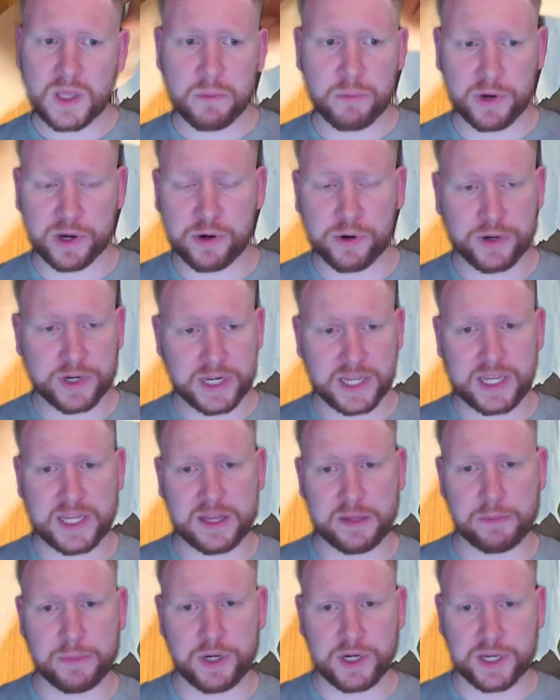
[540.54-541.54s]
We're currently in
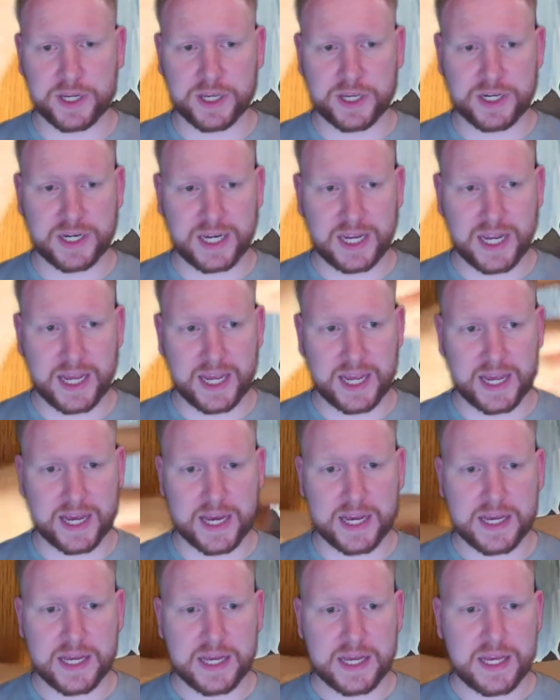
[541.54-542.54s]
the mulligan
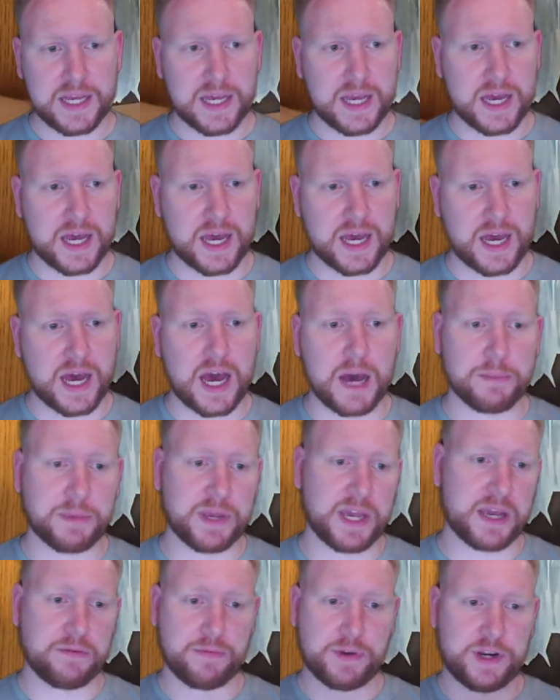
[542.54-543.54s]
here. I'm
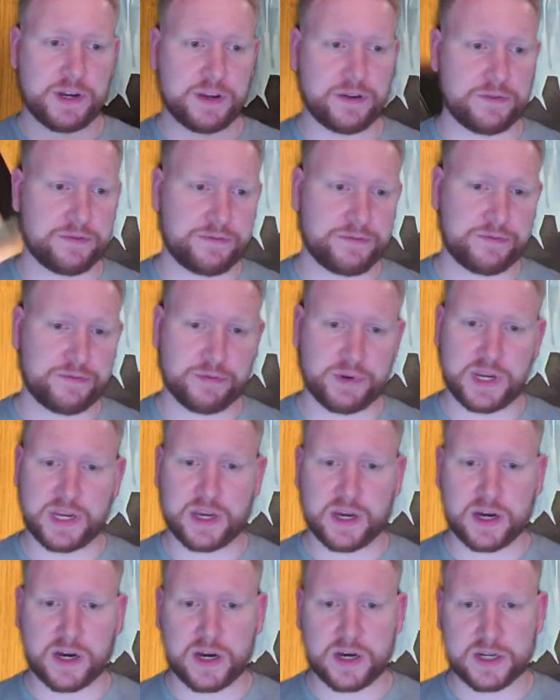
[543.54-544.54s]
getting rid of 3
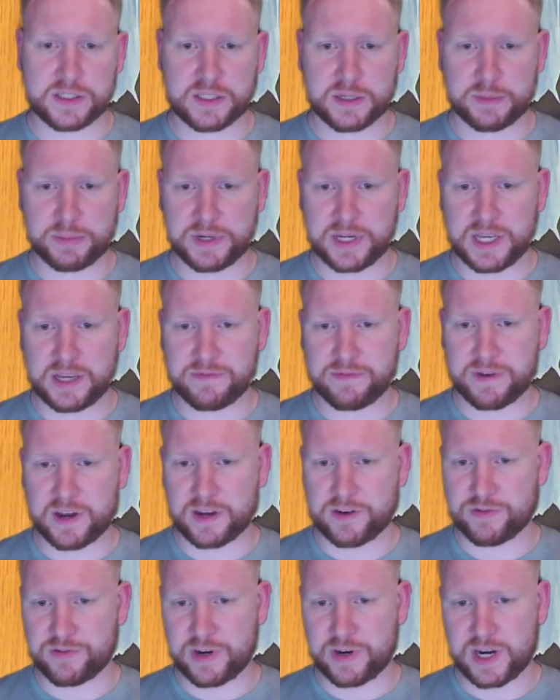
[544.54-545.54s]
cards. I believe
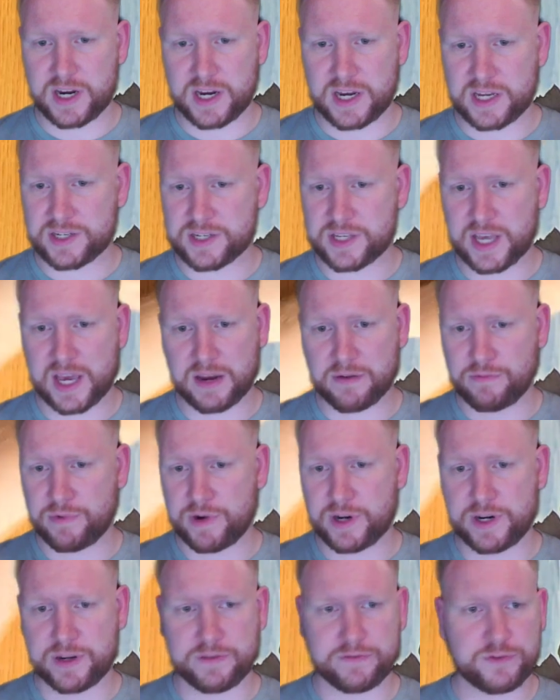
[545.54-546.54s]
Andrea's getting
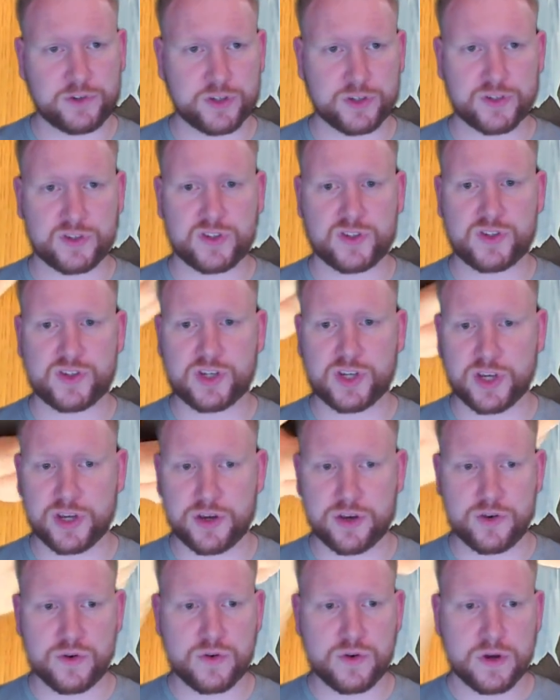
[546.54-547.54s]
rid of just
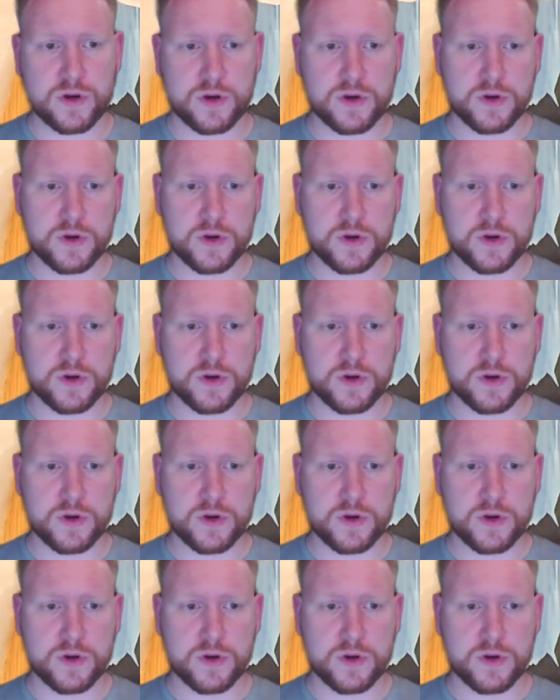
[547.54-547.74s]
2.